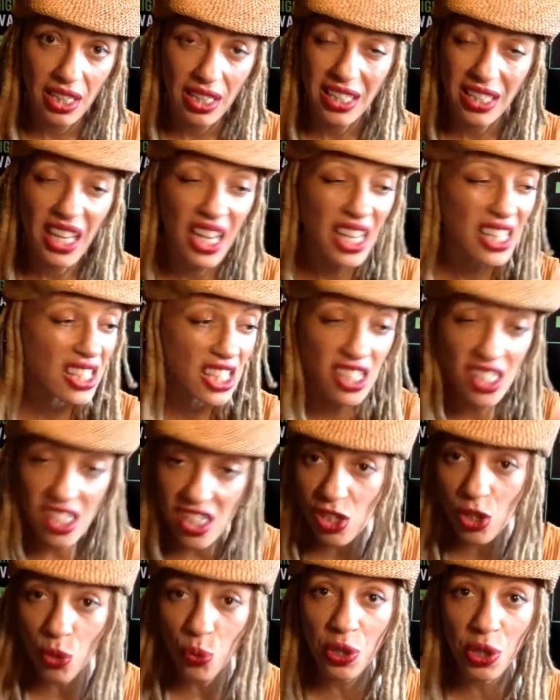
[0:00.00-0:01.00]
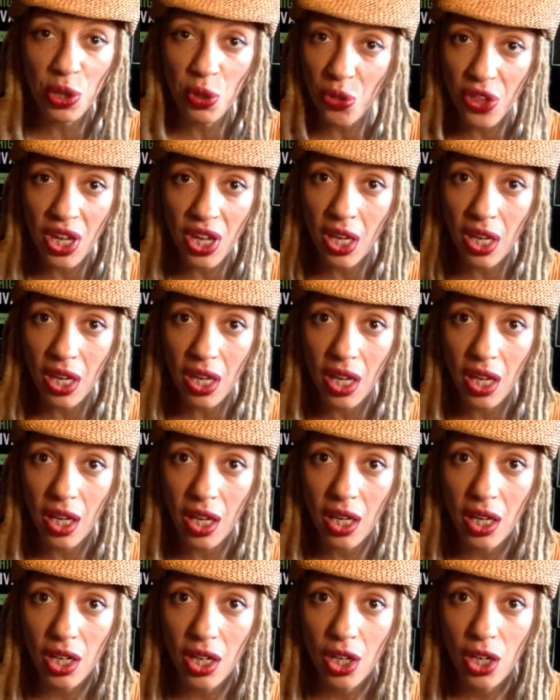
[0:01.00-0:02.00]
Yes, this is a real thing.
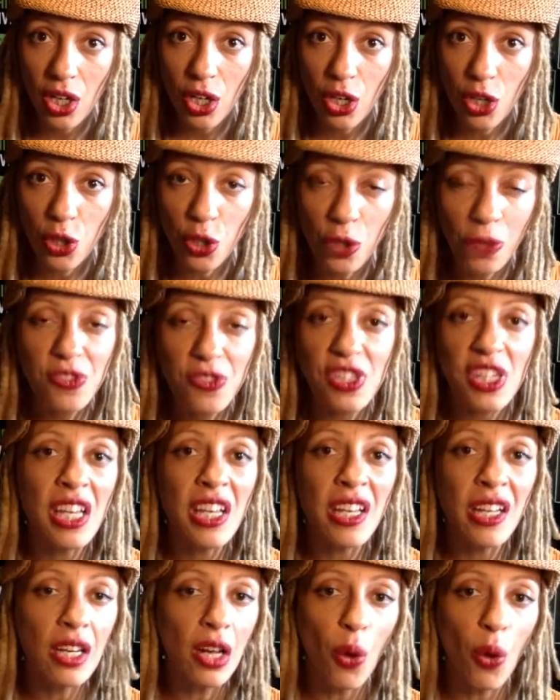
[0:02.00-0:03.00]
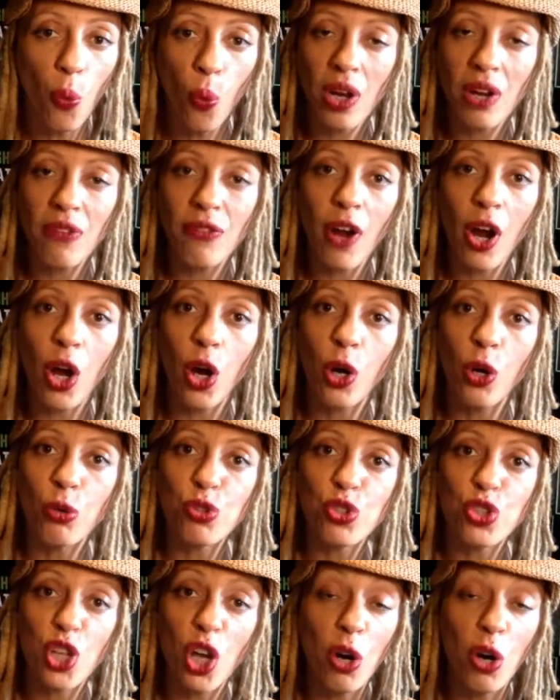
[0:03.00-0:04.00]
You've seen one of our old
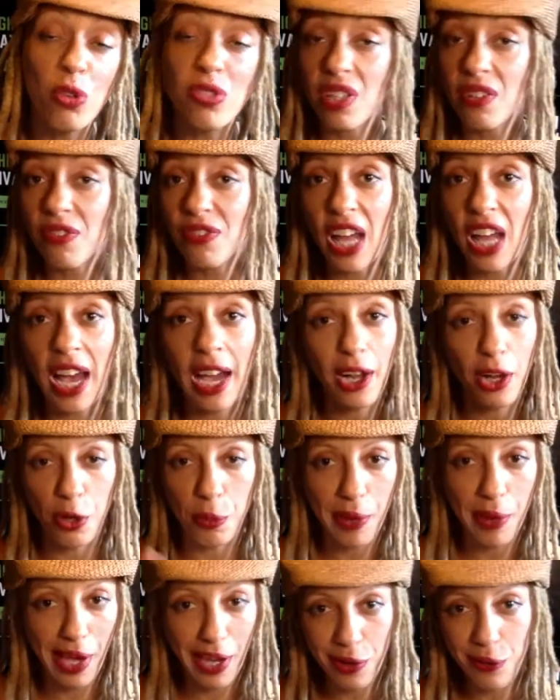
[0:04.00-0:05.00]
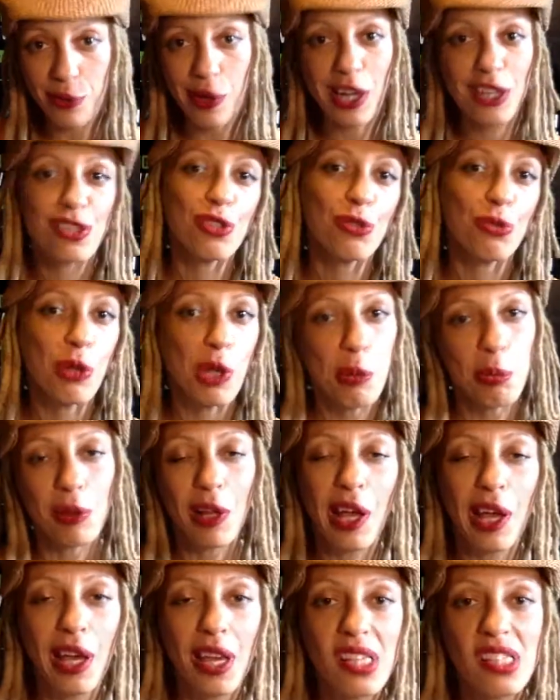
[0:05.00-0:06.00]
shows, and if not, go back and watch the
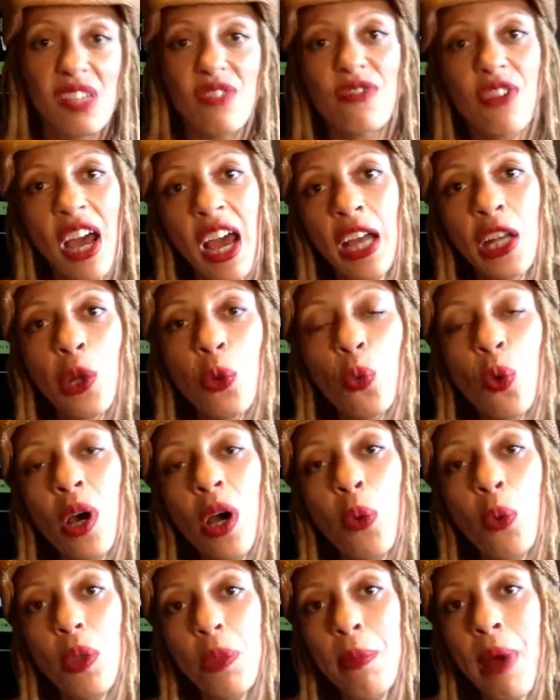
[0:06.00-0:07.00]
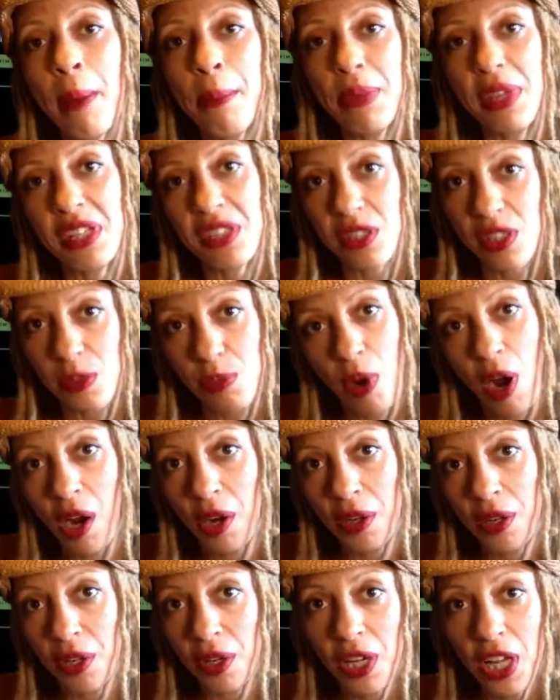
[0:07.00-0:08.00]
replays and find the one with my business
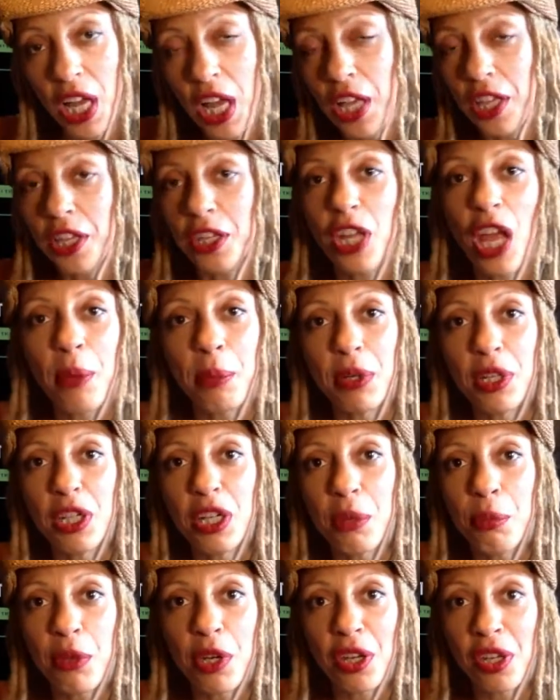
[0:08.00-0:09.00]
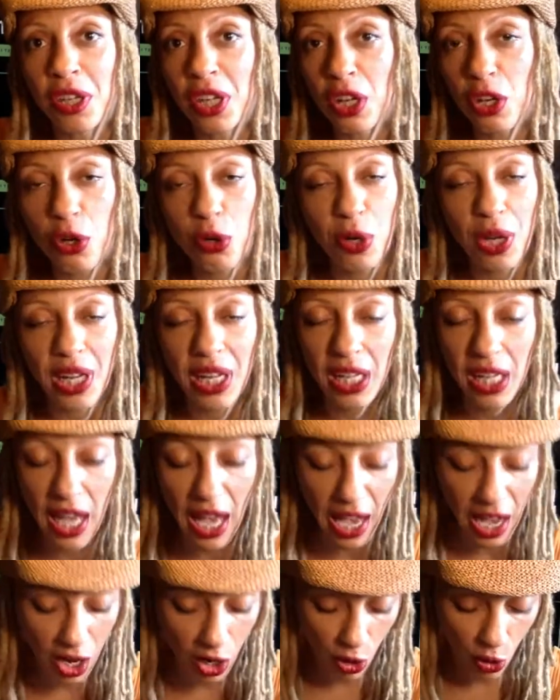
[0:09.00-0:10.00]
partner, your neighborhood millionaire Credit
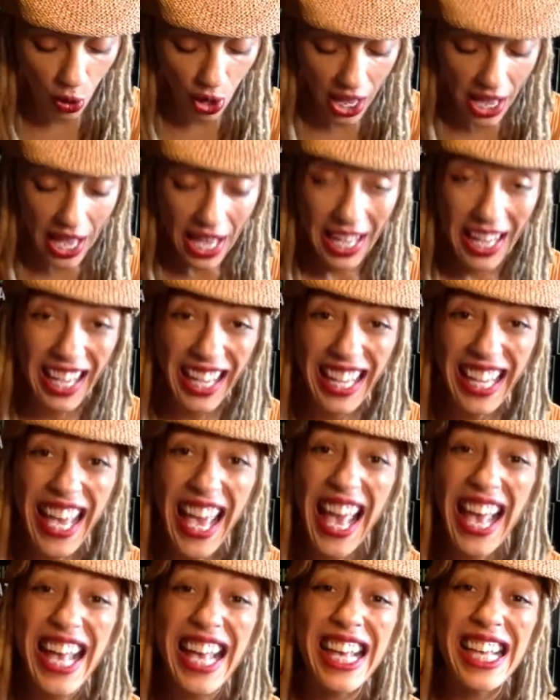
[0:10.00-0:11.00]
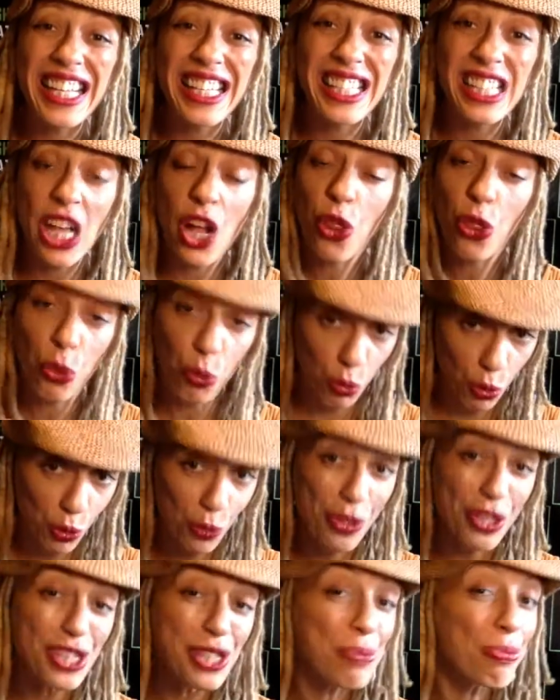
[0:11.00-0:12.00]
Cow. He has, through
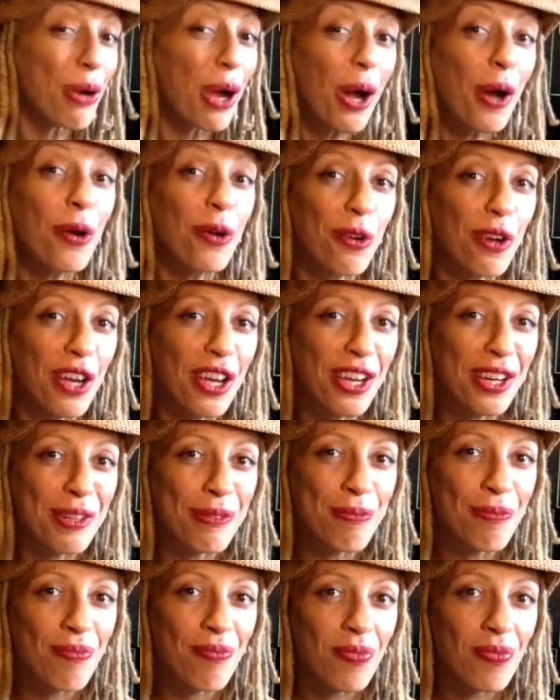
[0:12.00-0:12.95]
this program,